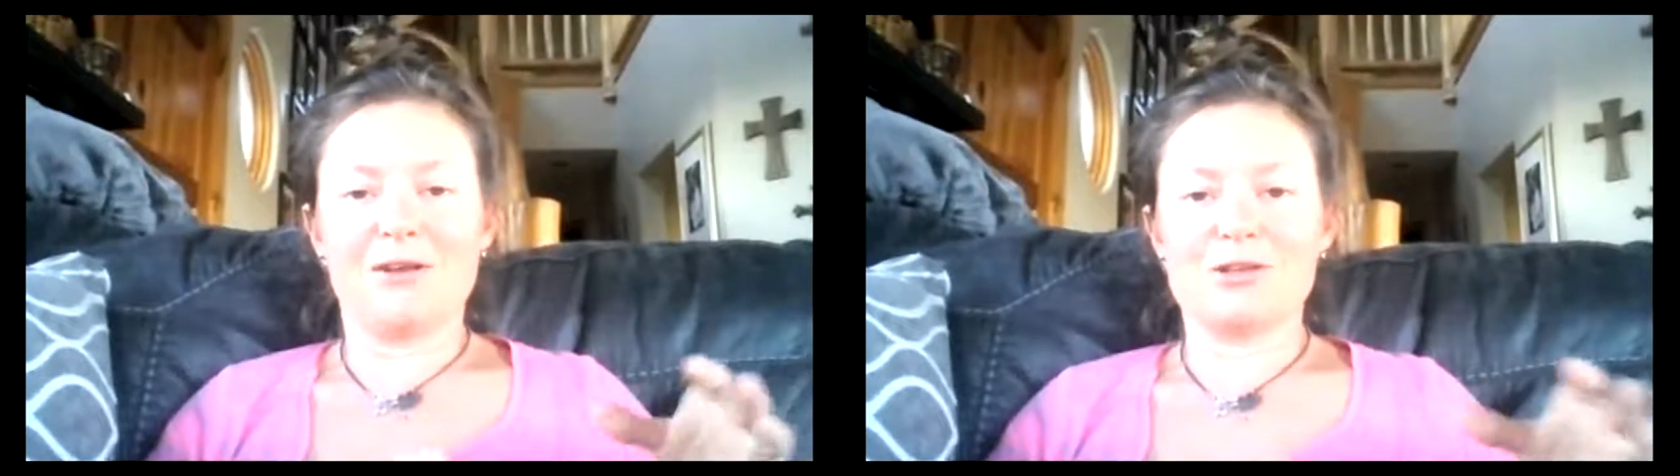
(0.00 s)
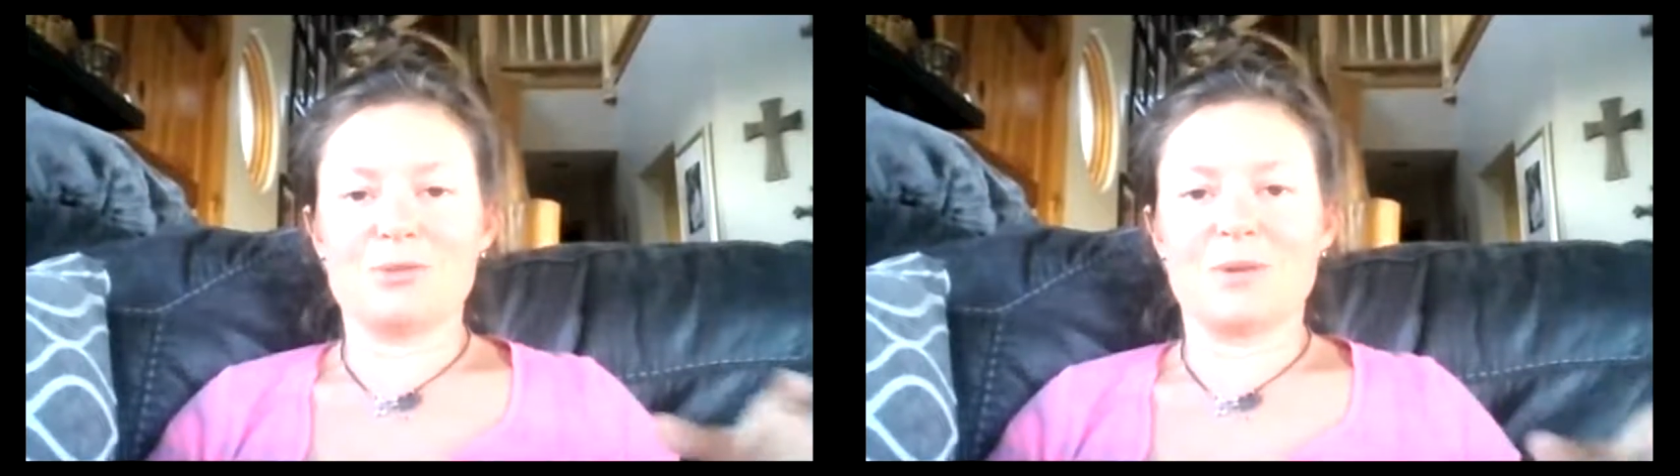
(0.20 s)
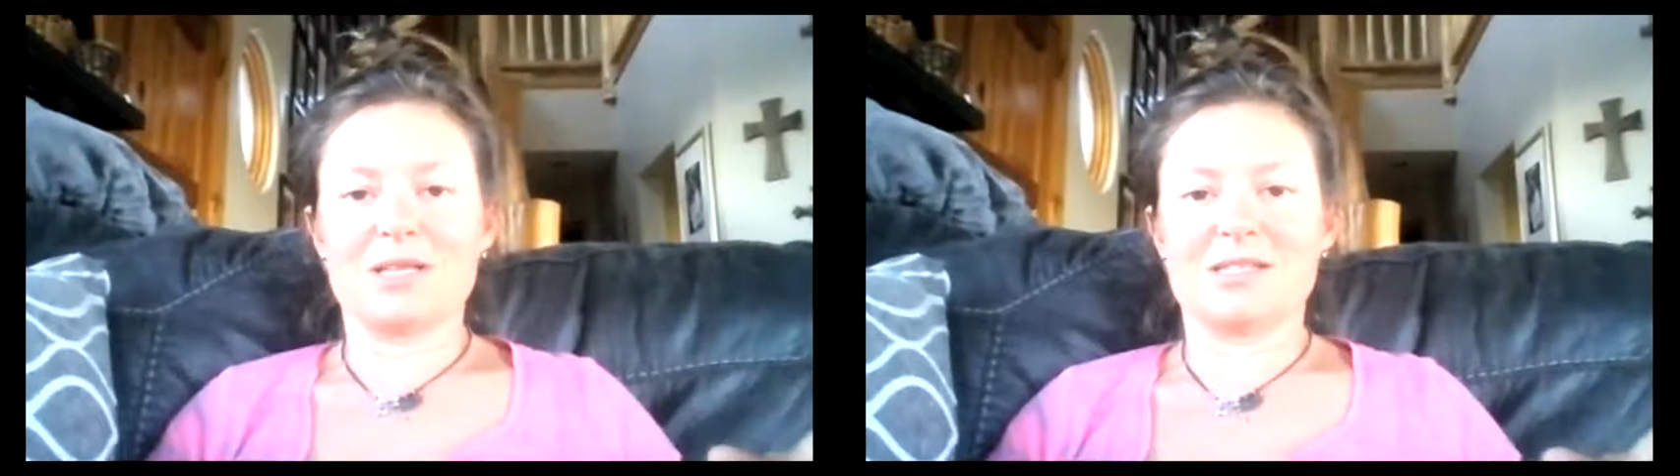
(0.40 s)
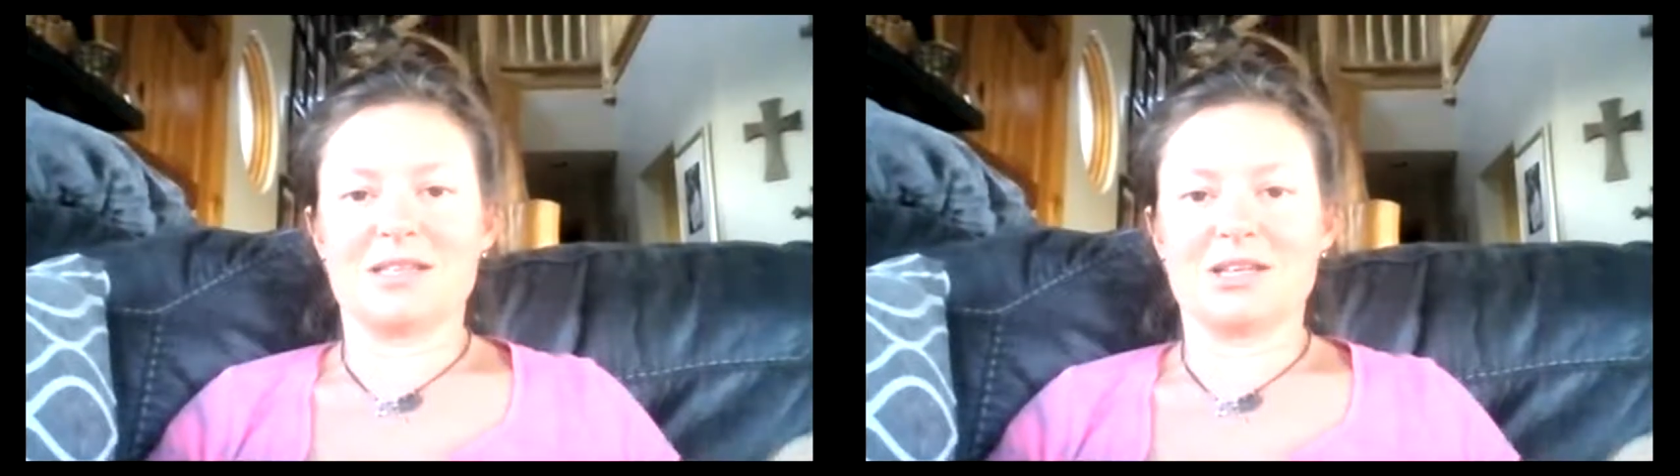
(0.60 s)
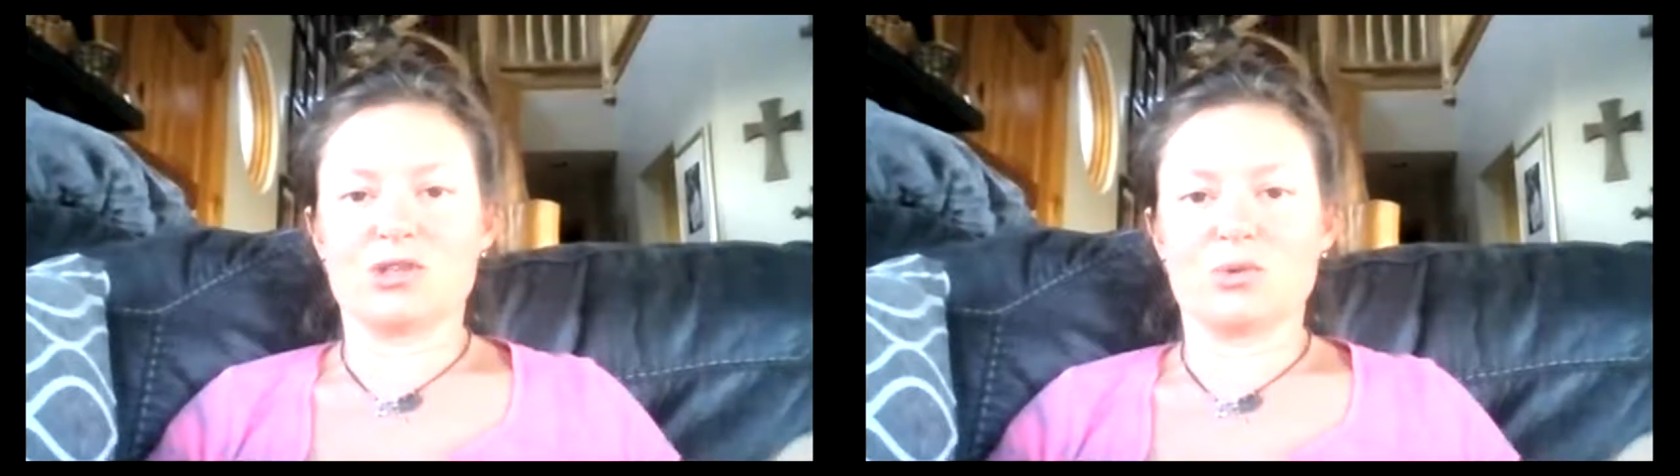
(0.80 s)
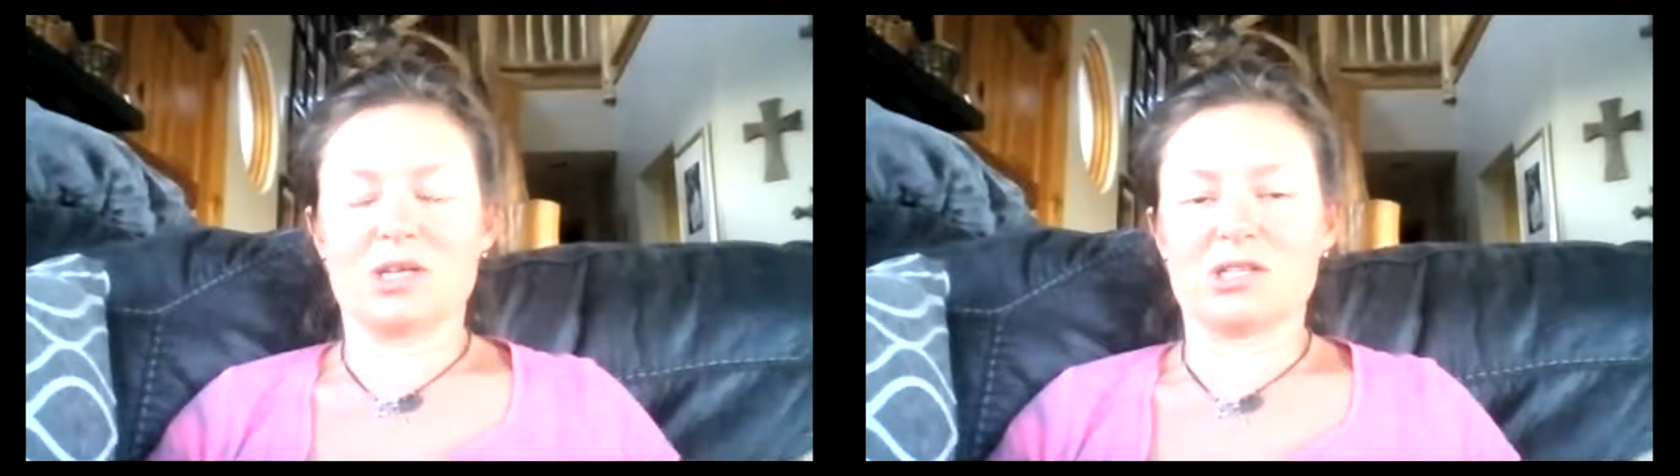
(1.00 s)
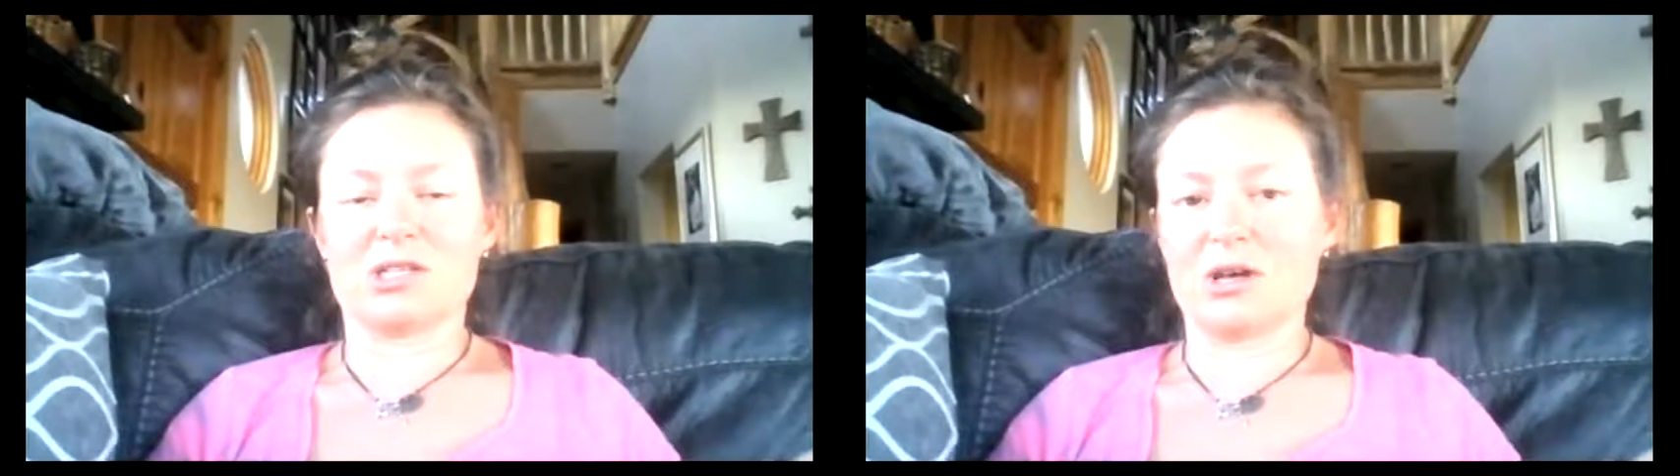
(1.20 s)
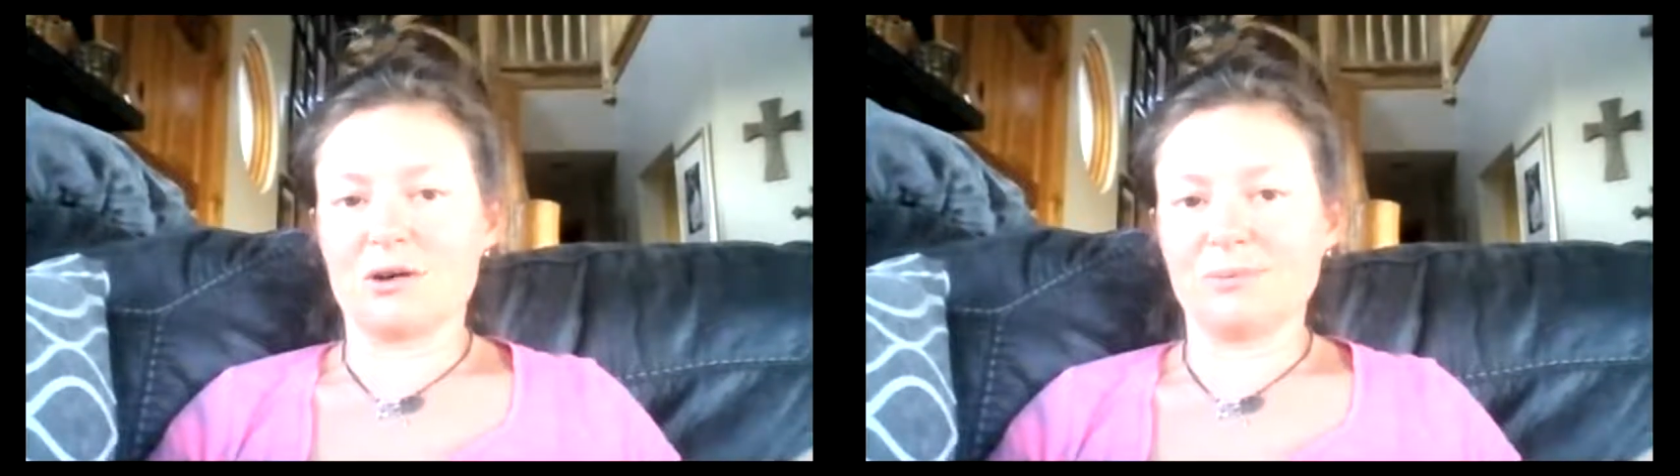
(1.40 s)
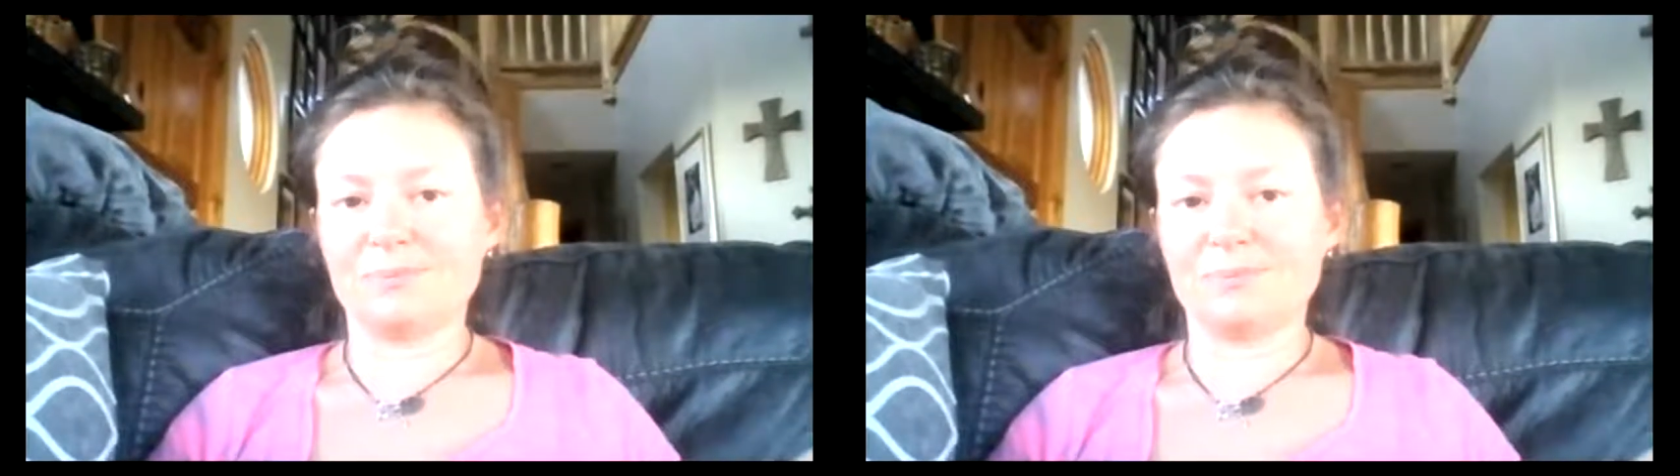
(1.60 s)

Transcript: those months that things are really slow,